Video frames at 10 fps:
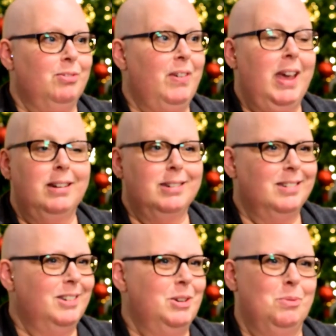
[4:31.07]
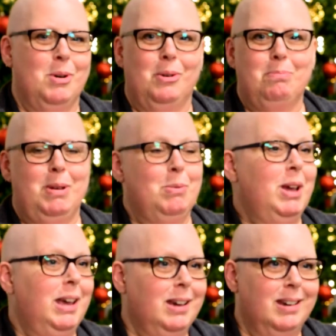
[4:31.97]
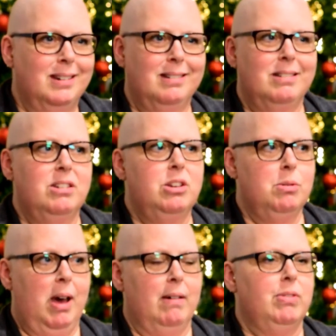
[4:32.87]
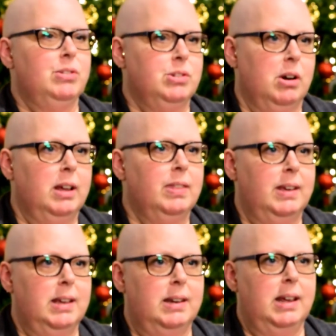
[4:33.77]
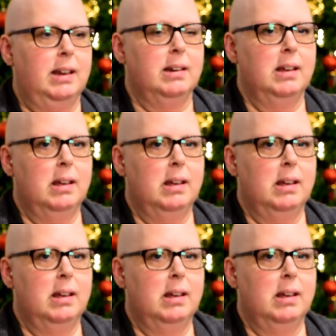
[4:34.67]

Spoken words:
faint, you won't be weak, you have the strength that you need.